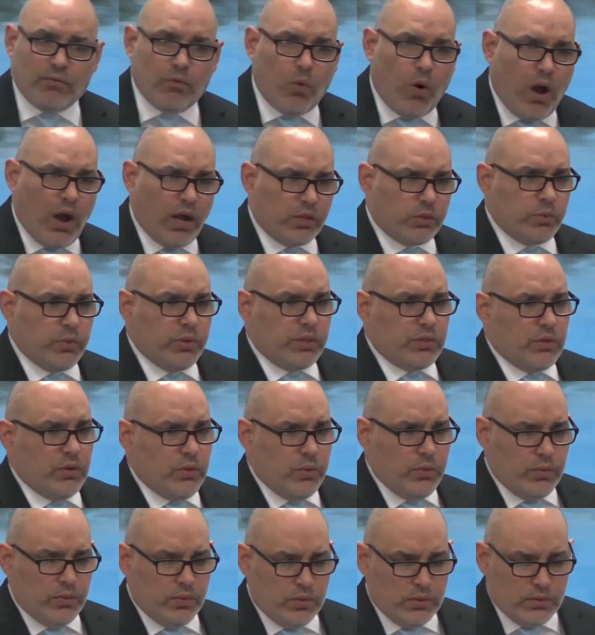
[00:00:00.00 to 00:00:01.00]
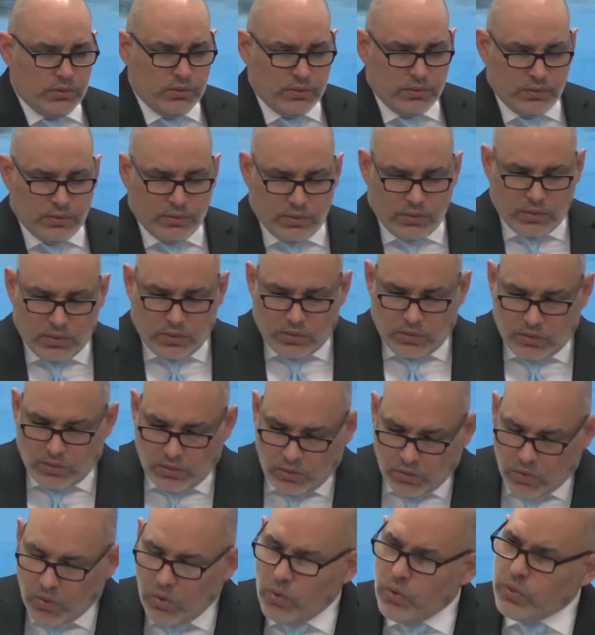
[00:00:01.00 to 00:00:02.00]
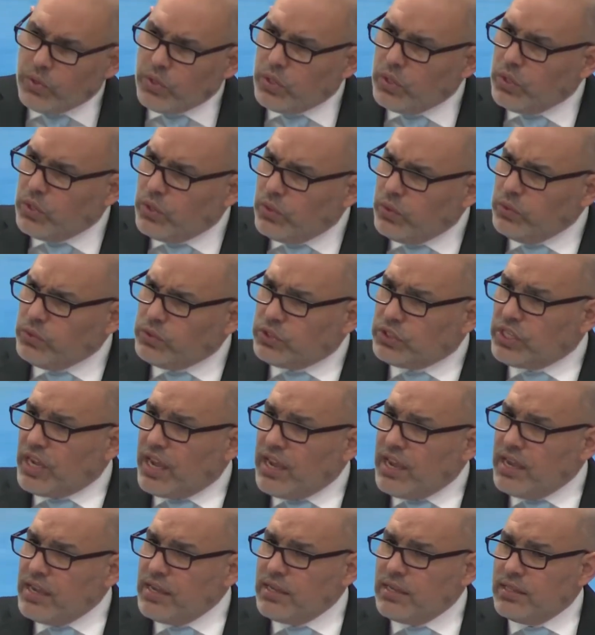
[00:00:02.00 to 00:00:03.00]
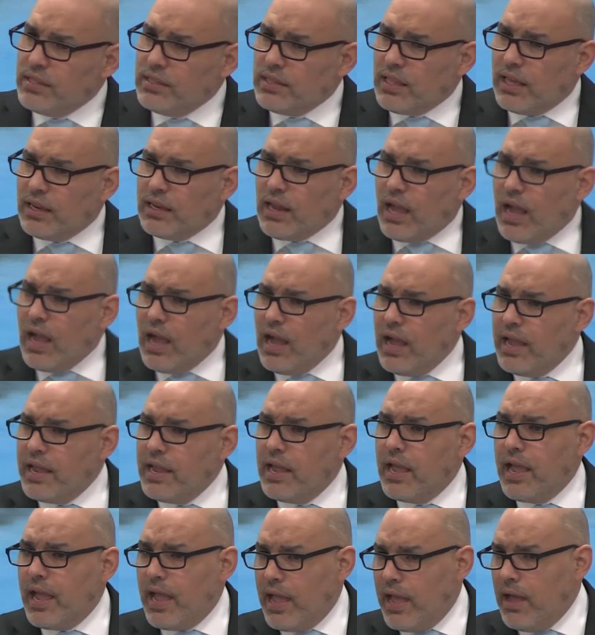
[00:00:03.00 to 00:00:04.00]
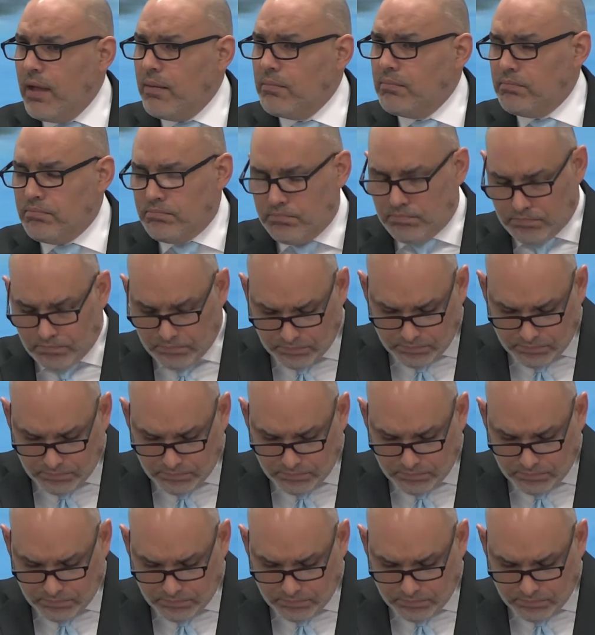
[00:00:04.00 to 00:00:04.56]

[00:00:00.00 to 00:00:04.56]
I have walked with you. Who do you say that I am?